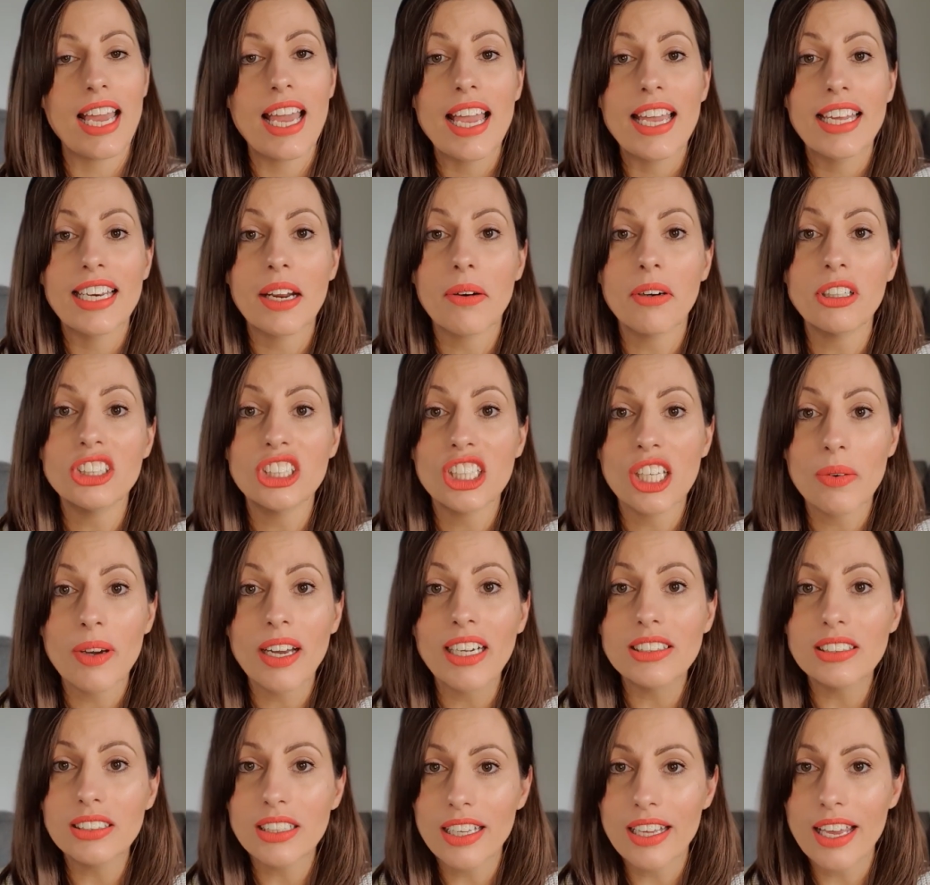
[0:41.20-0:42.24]
Now, I do
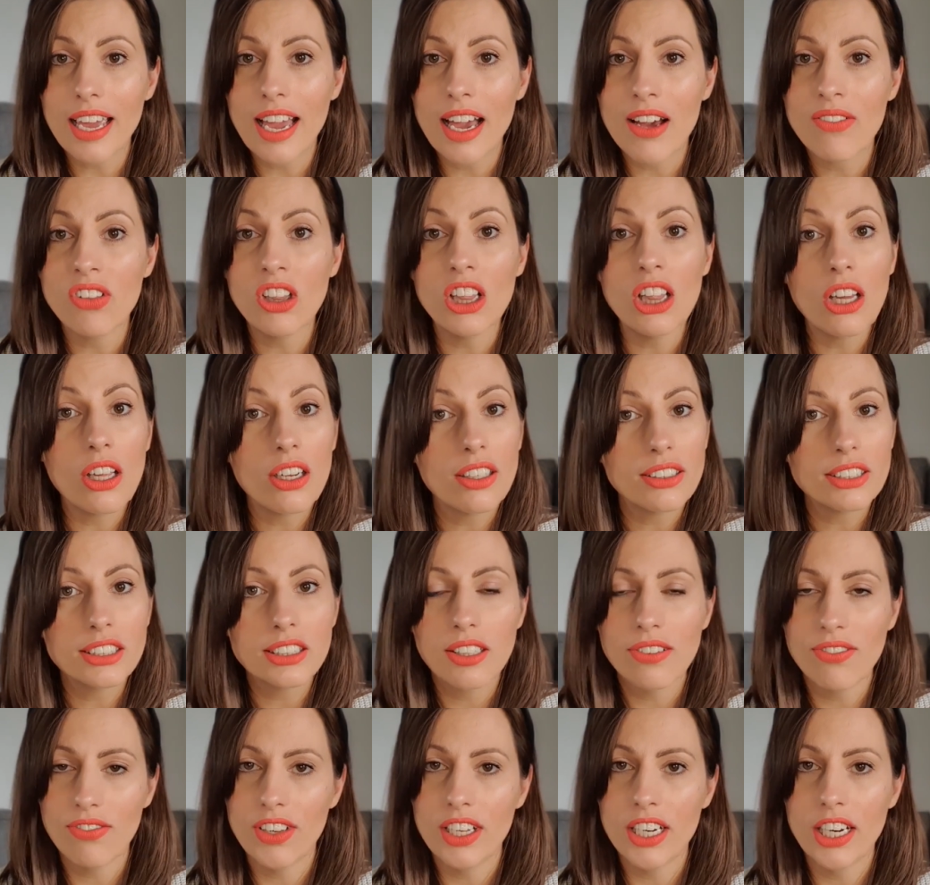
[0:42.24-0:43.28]
actually have lots
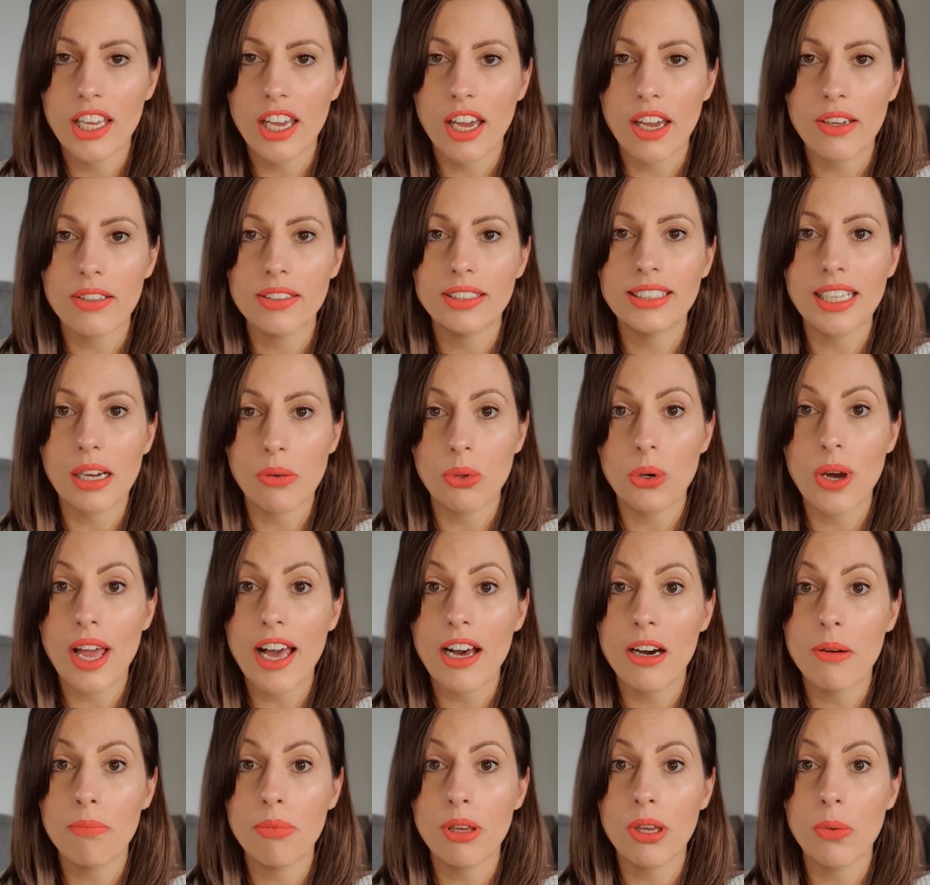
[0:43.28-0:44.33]
of videos that will
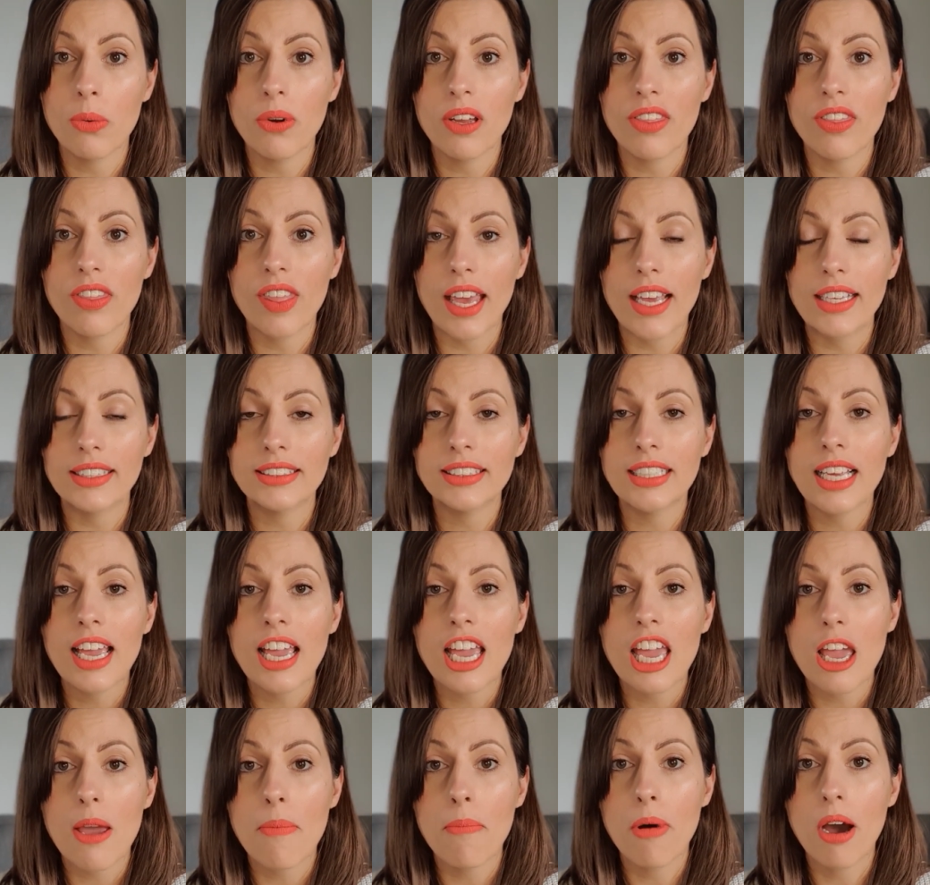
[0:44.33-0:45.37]
help you with this
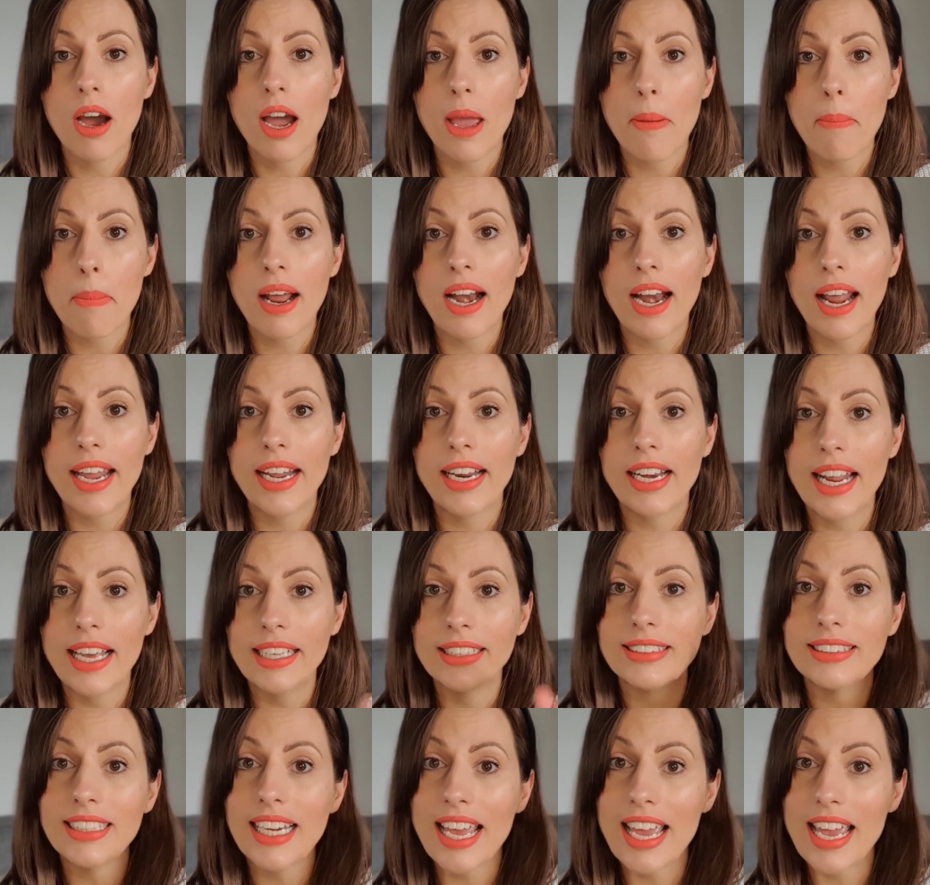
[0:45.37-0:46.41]
in my
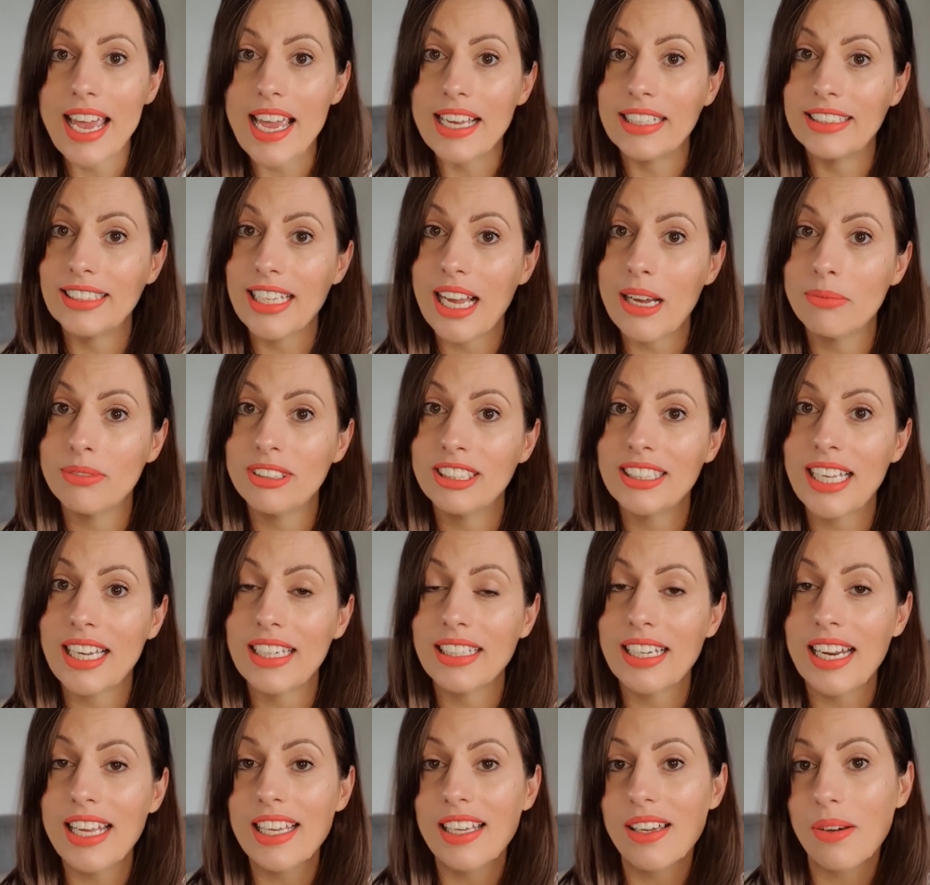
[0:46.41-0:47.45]
playlist Exams
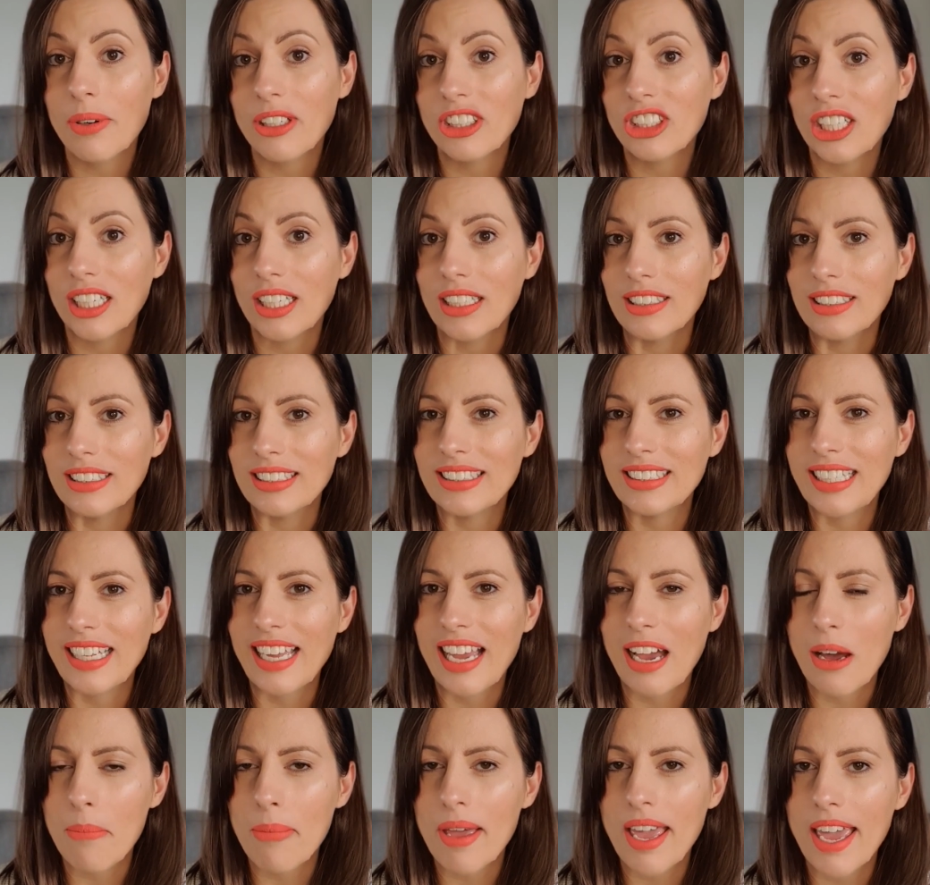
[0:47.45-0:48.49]
Technique, which you can just see
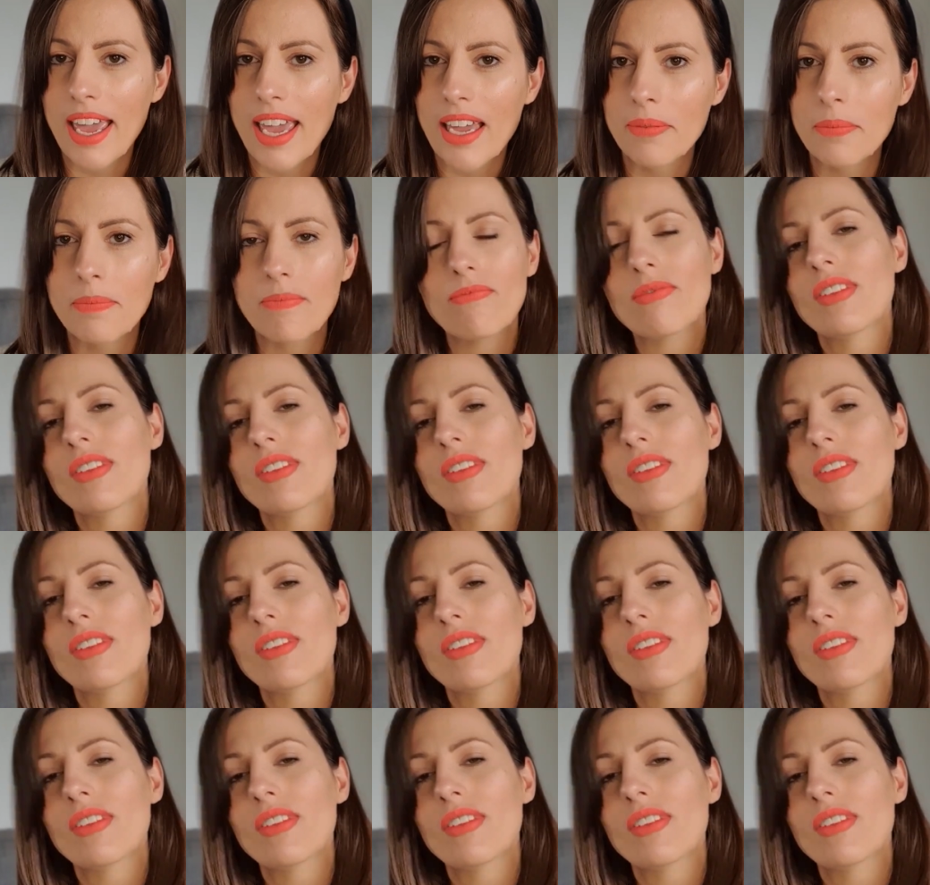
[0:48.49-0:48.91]
up here.